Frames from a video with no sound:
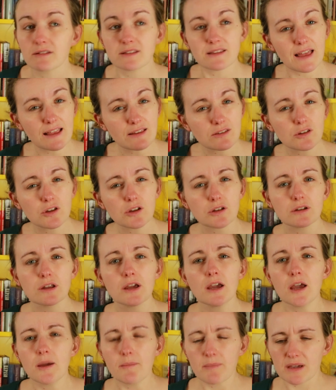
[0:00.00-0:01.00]
So that's good,
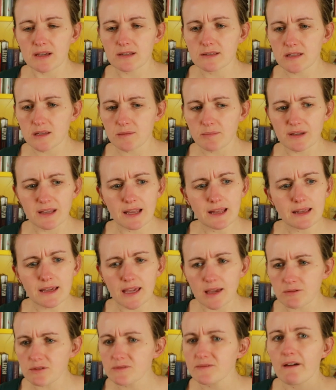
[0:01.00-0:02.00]
because at the beginning
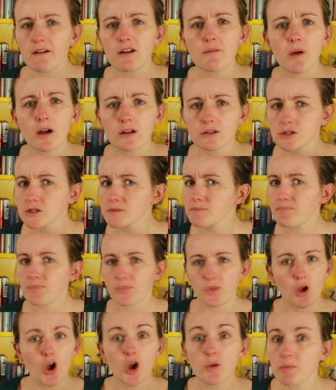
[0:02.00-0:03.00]
it was very much
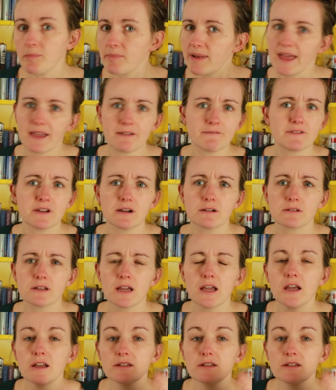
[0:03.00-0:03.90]
open playing field.